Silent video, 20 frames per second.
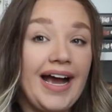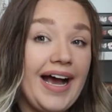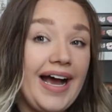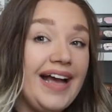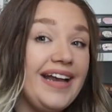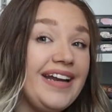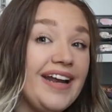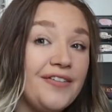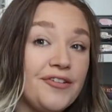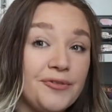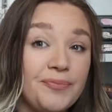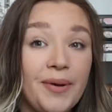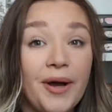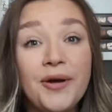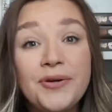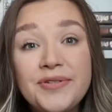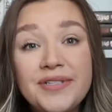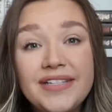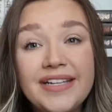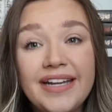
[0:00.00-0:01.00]
I never
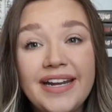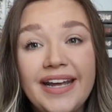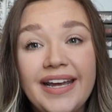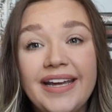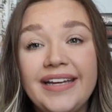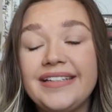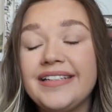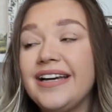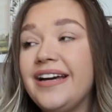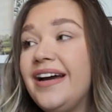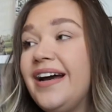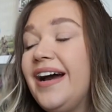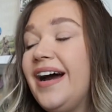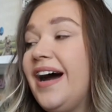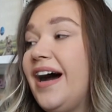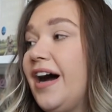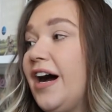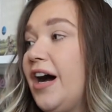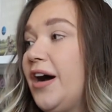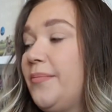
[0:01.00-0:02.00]
posted it.
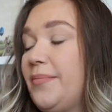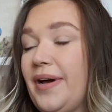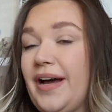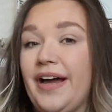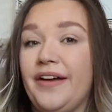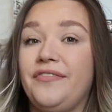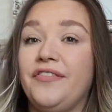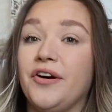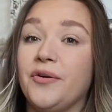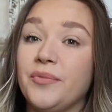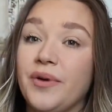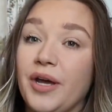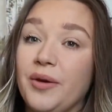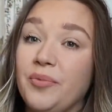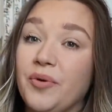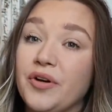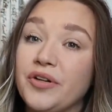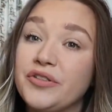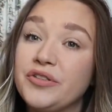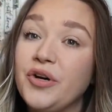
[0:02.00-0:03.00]
I filmed a
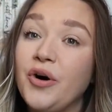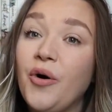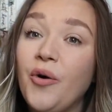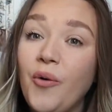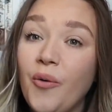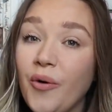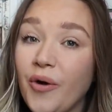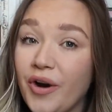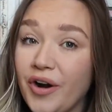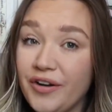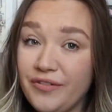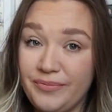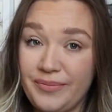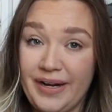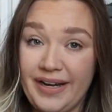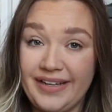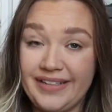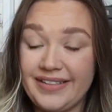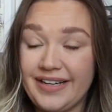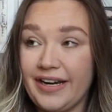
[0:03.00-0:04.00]
book tour of
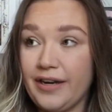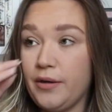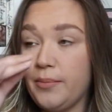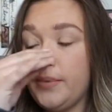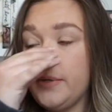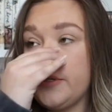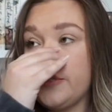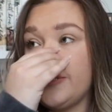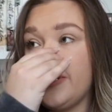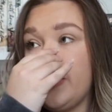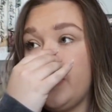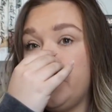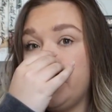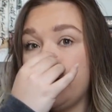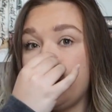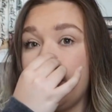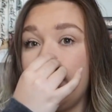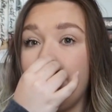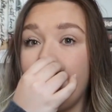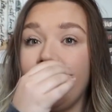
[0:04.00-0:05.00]
my entire
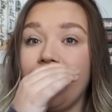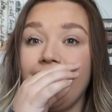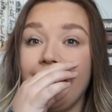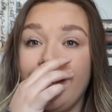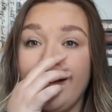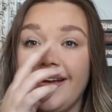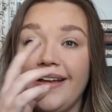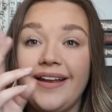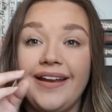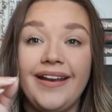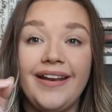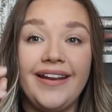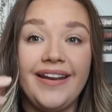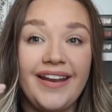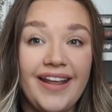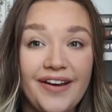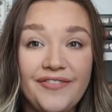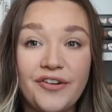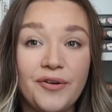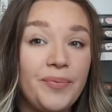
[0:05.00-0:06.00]
bookshelves,
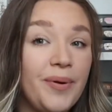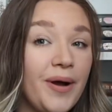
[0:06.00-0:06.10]
never